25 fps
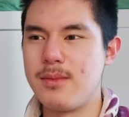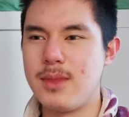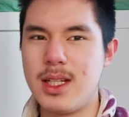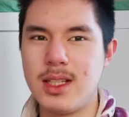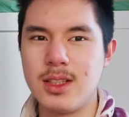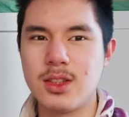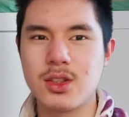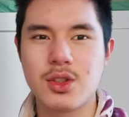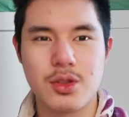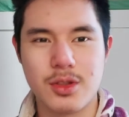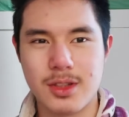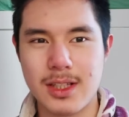
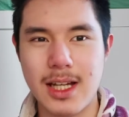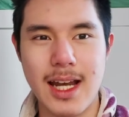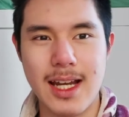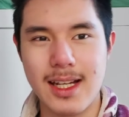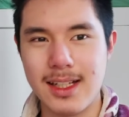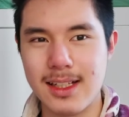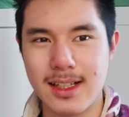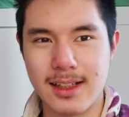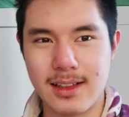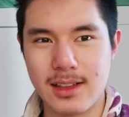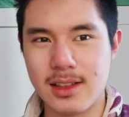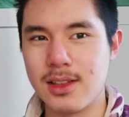
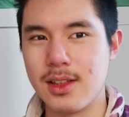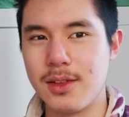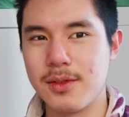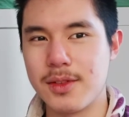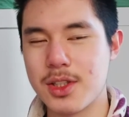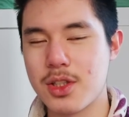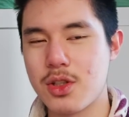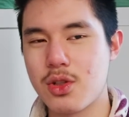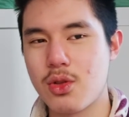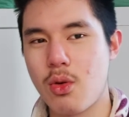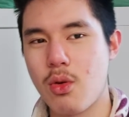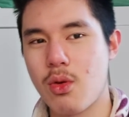entertaining of a
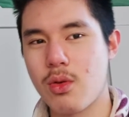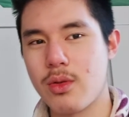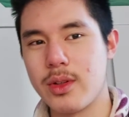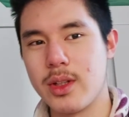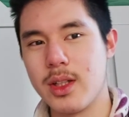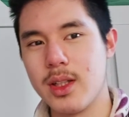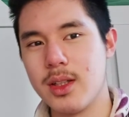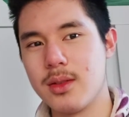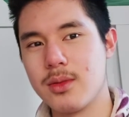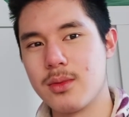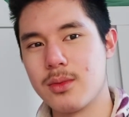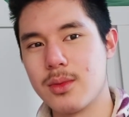
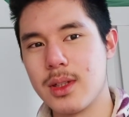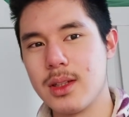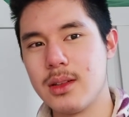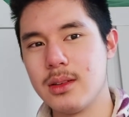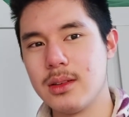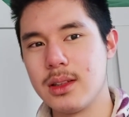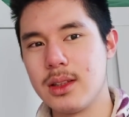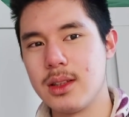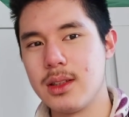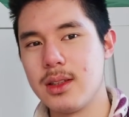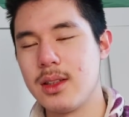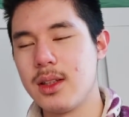story,
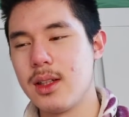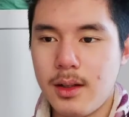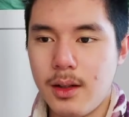really.